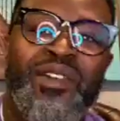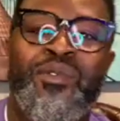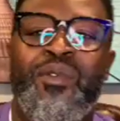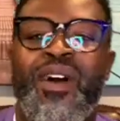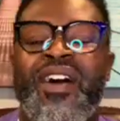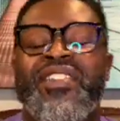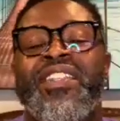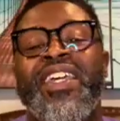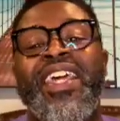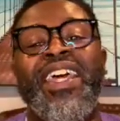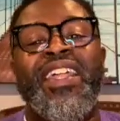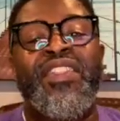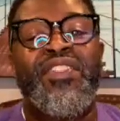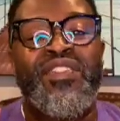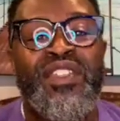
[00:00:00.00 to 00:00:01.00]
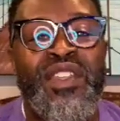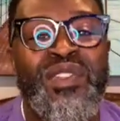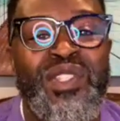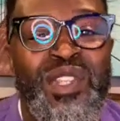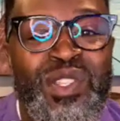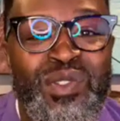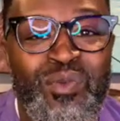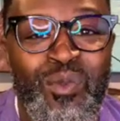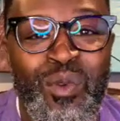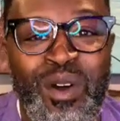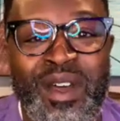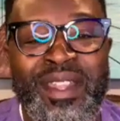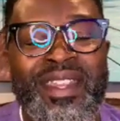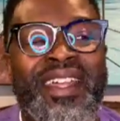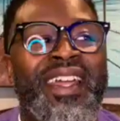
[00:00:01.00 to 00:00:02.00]
Hawass. This is
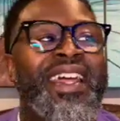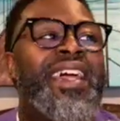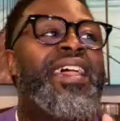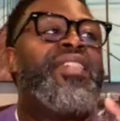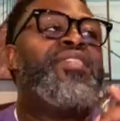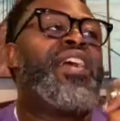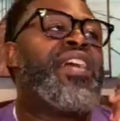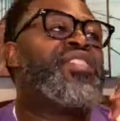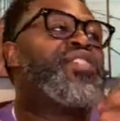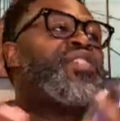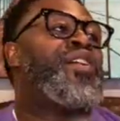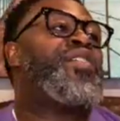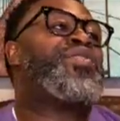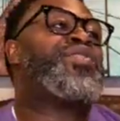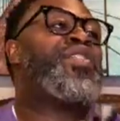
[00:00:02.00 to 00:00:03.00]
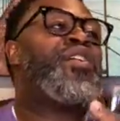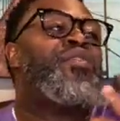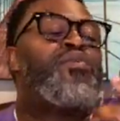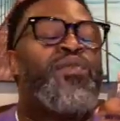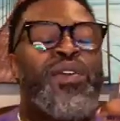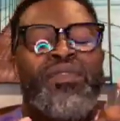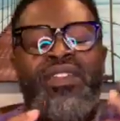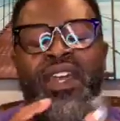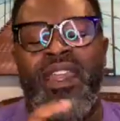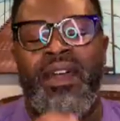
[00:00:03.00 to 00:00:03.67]
one that starts off with that